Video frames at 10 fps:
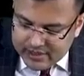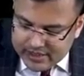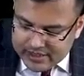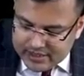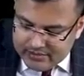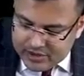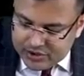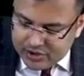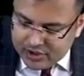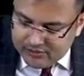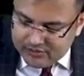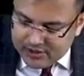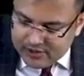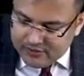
Estimation of